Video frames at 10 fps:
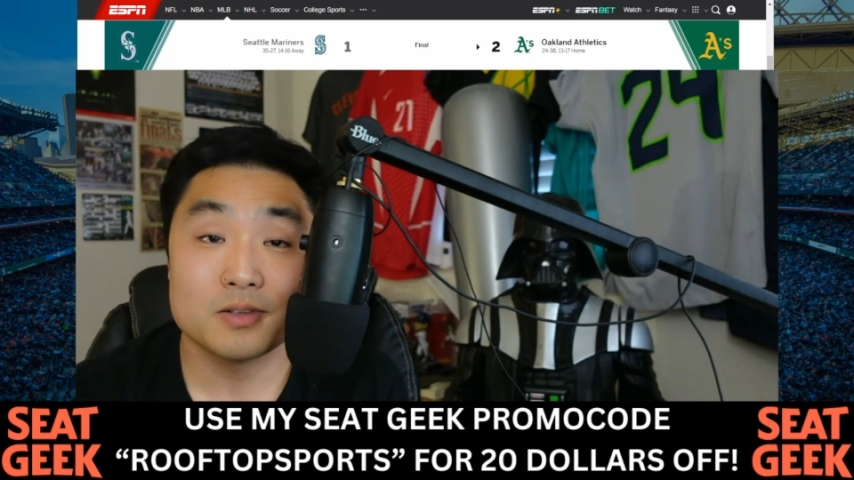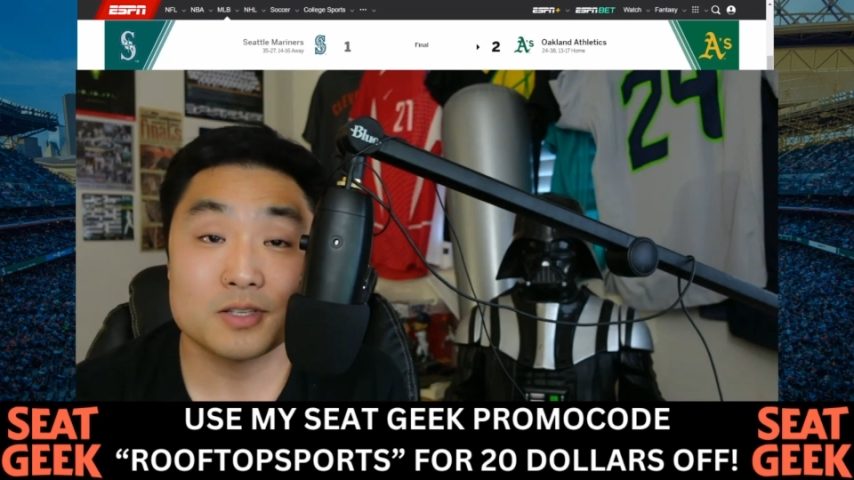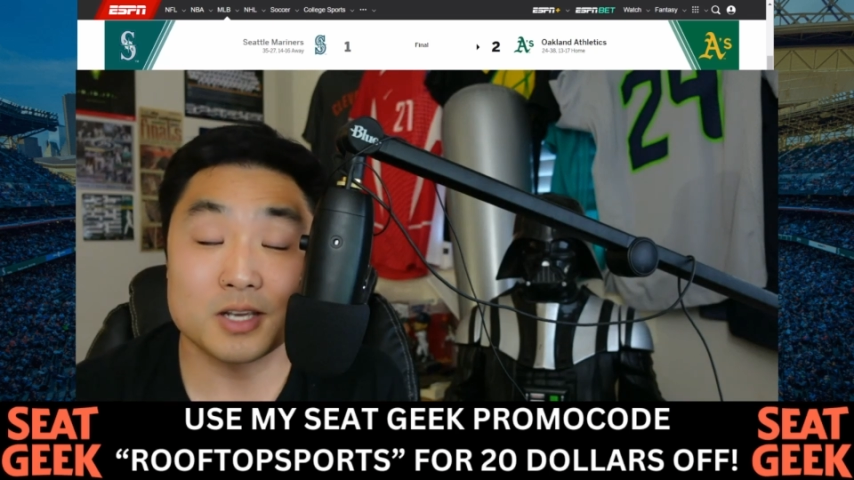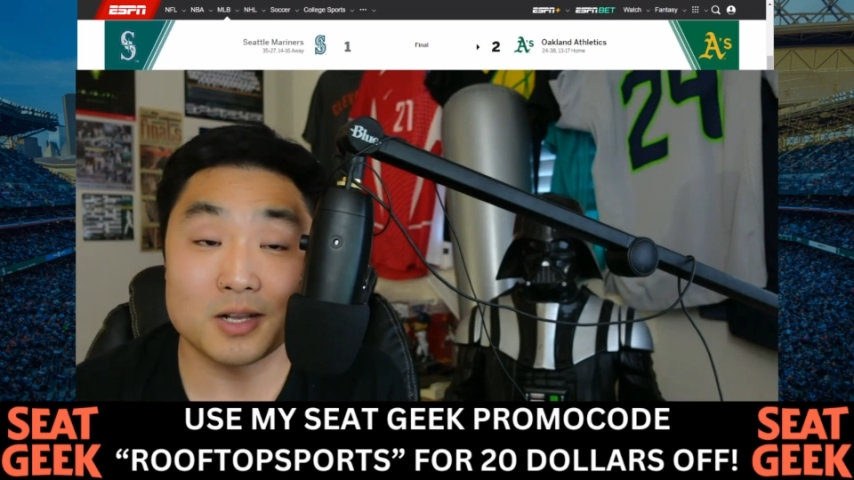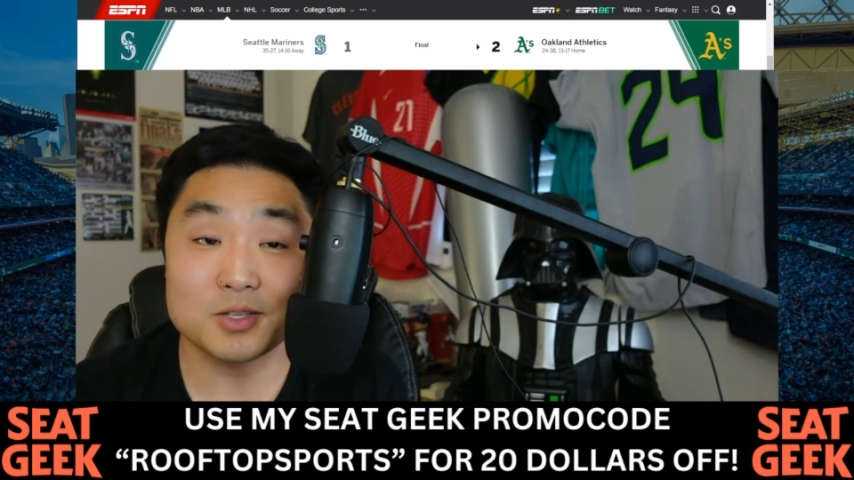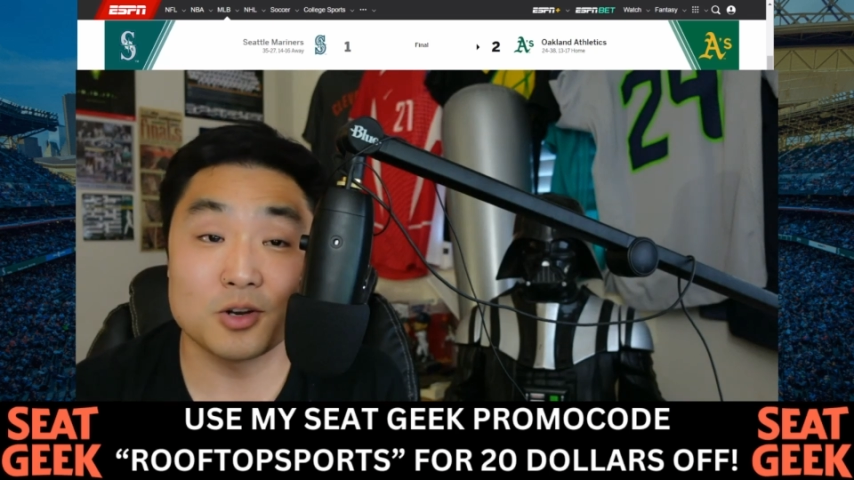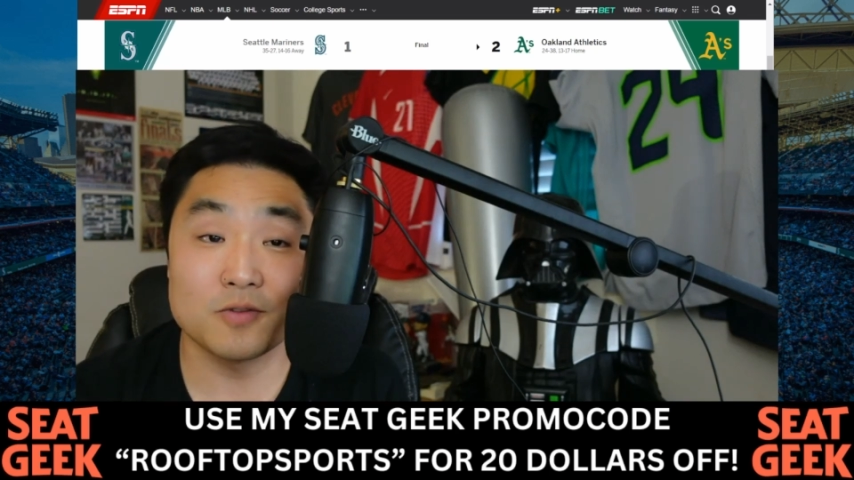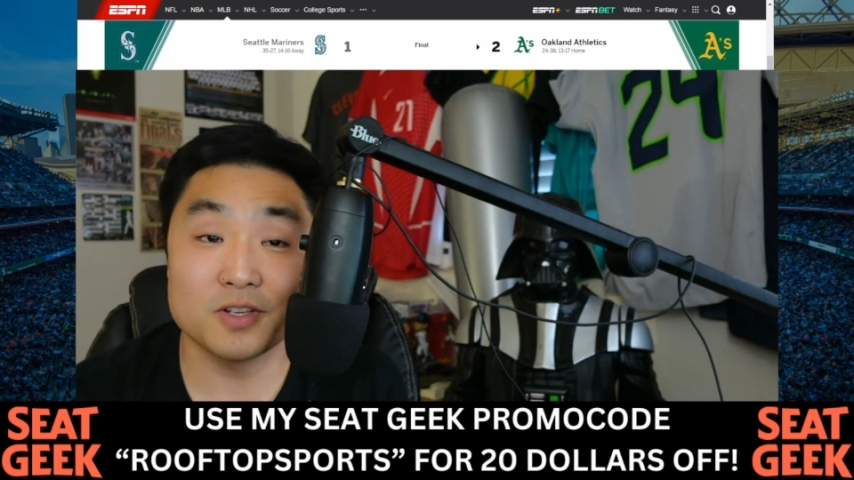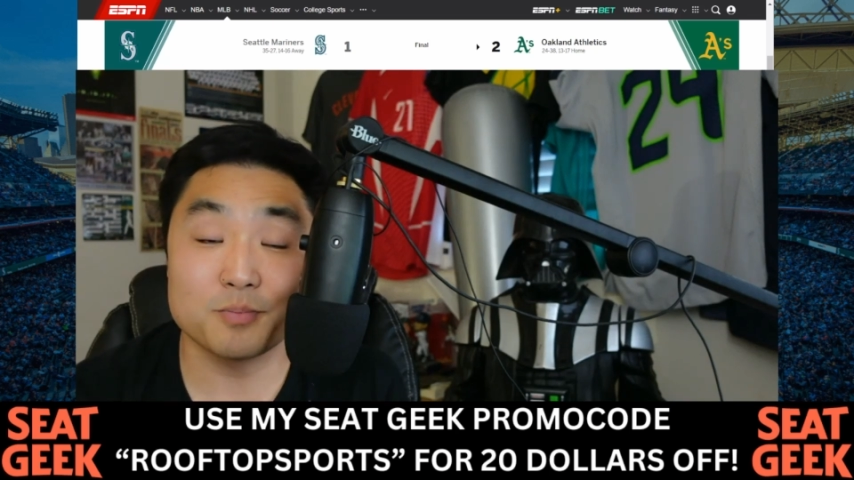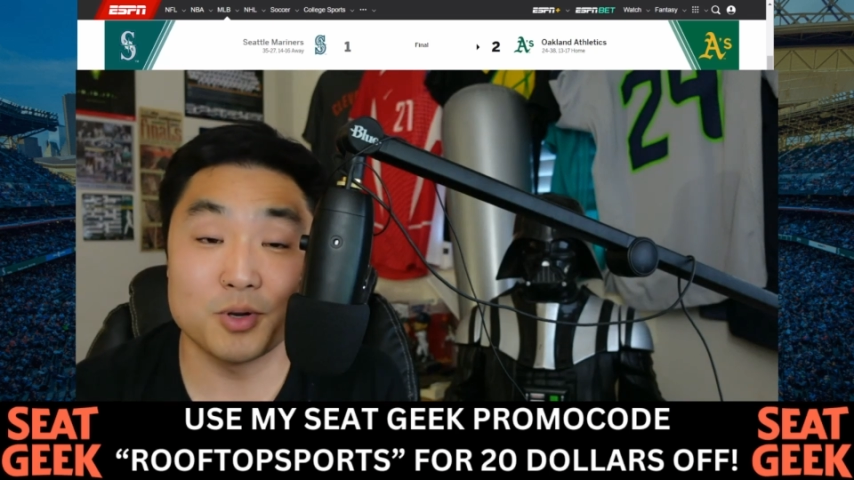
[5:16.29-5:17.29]
Scott
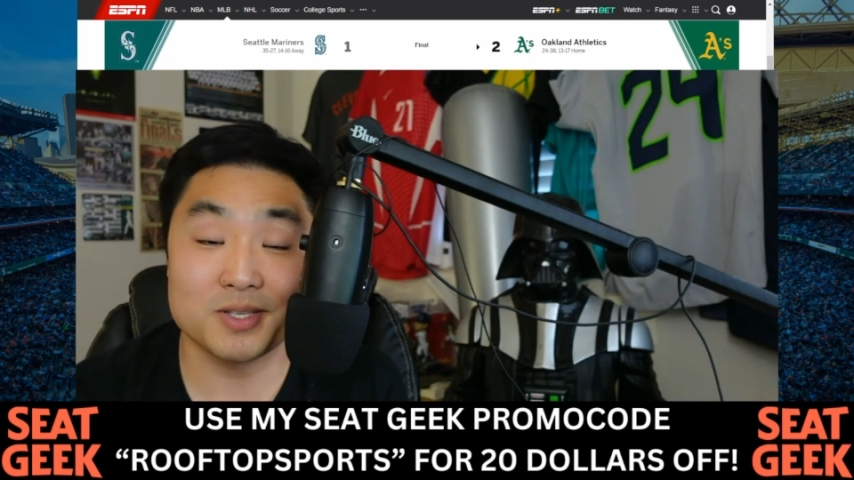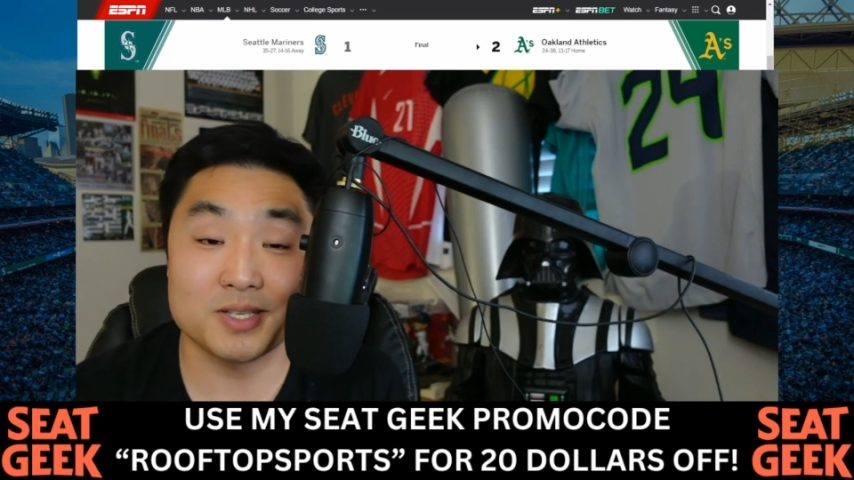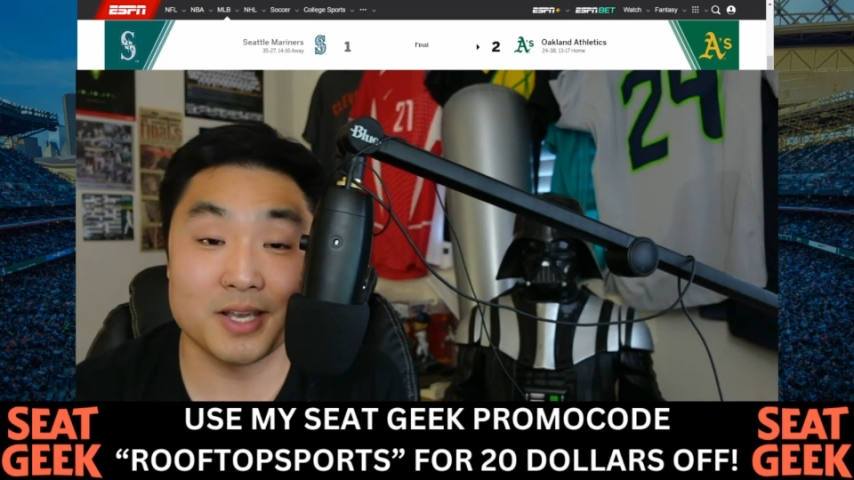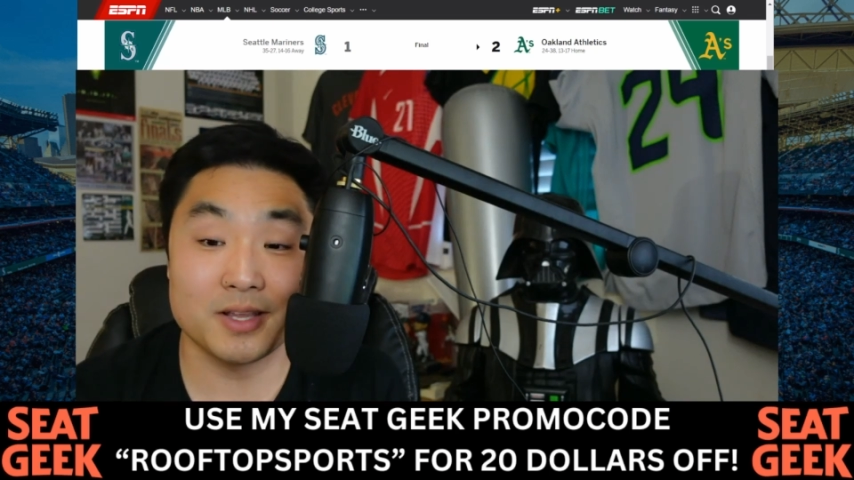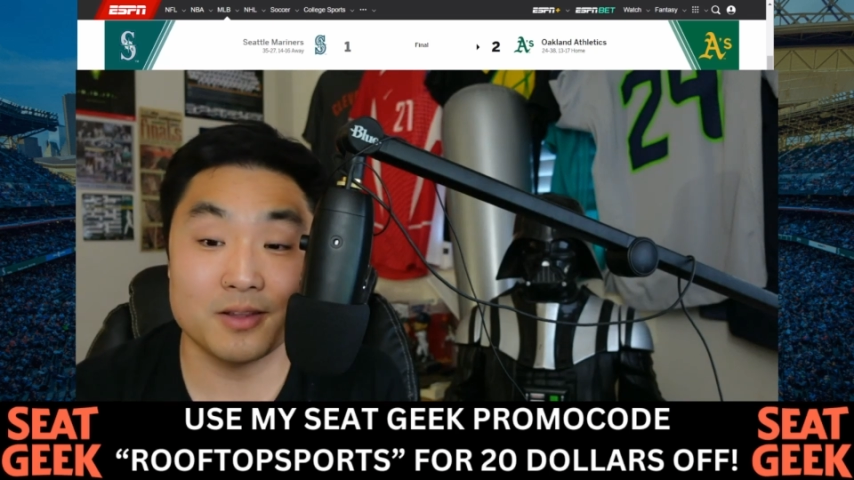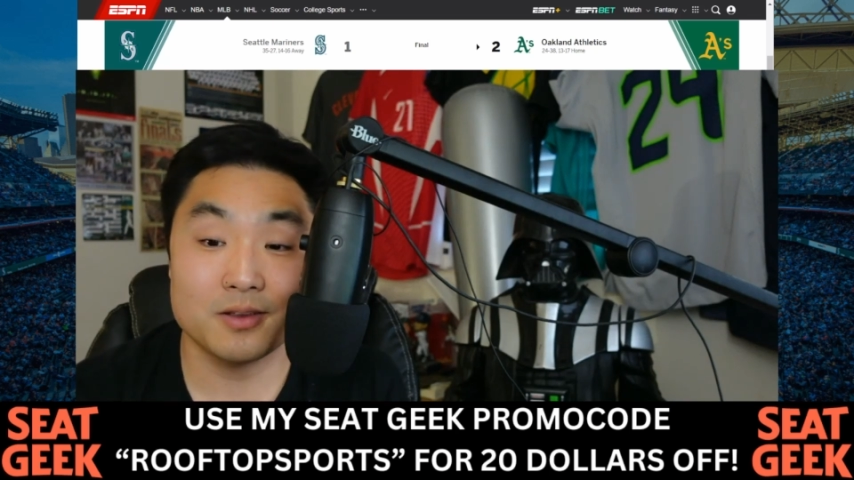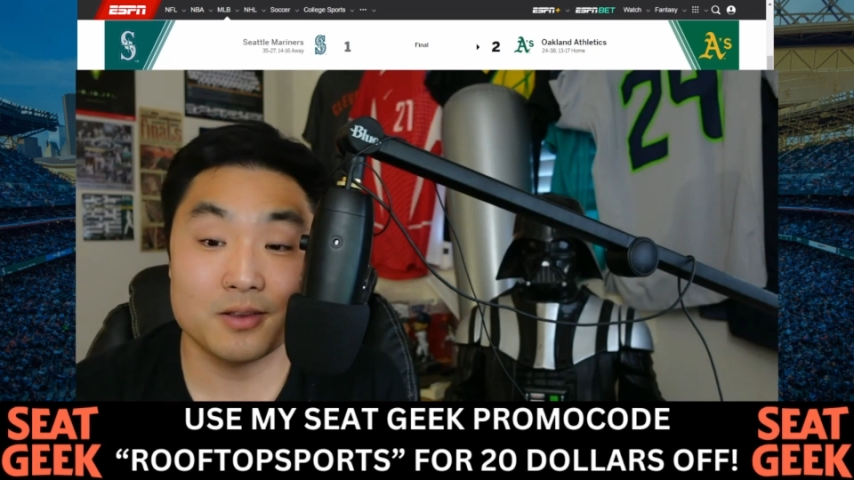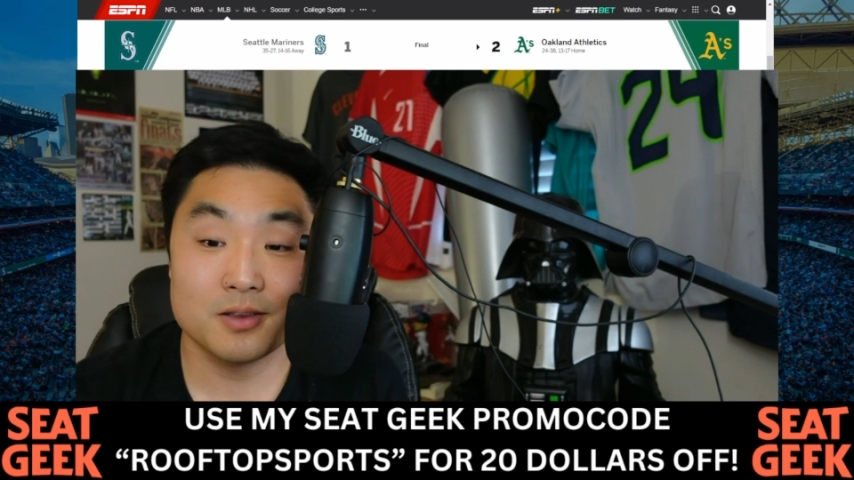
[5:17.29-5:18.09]
Servais puts in